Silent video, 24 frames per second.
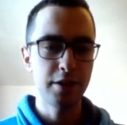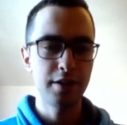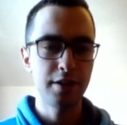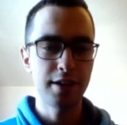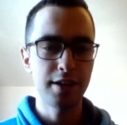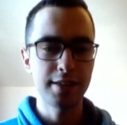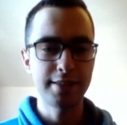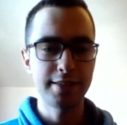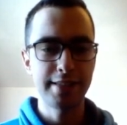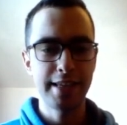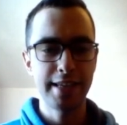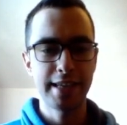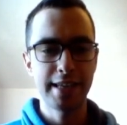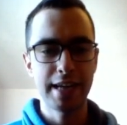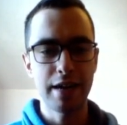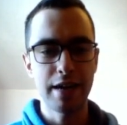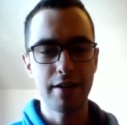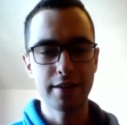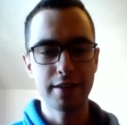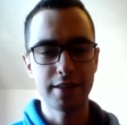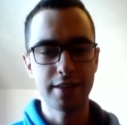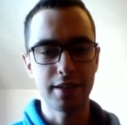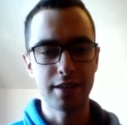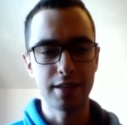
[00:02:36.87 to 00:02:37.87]
we're gonna say
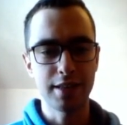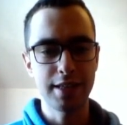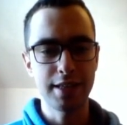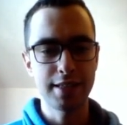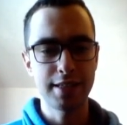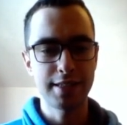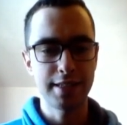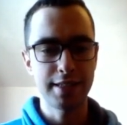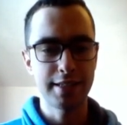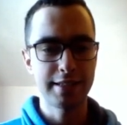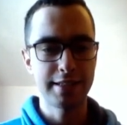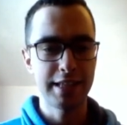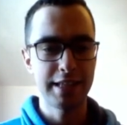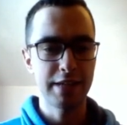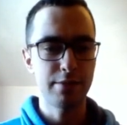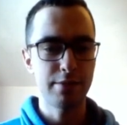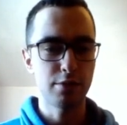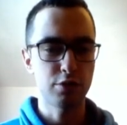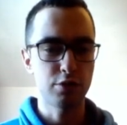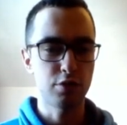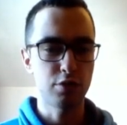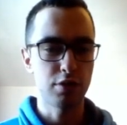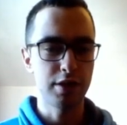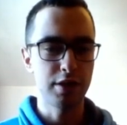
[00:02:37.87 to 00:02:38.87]
character list is
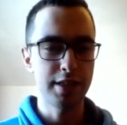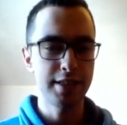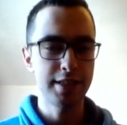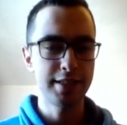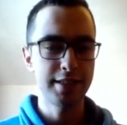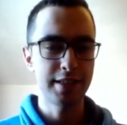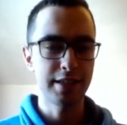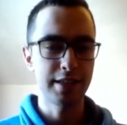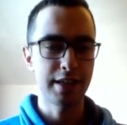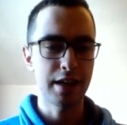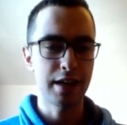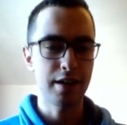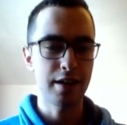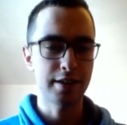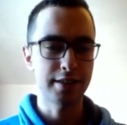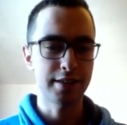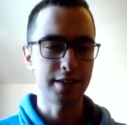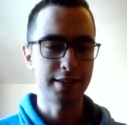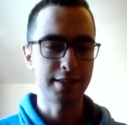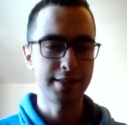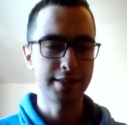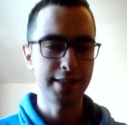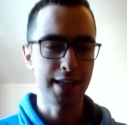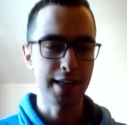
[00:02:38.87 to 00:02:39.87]
equal to list
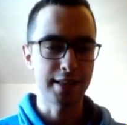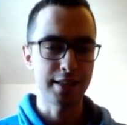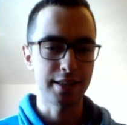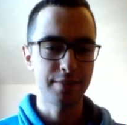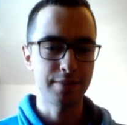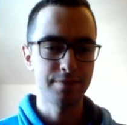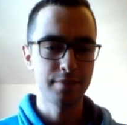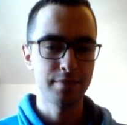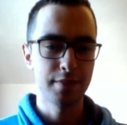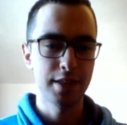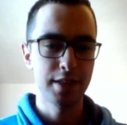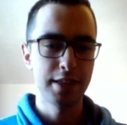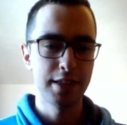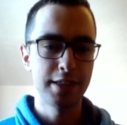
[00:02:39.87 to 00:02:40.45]
character set.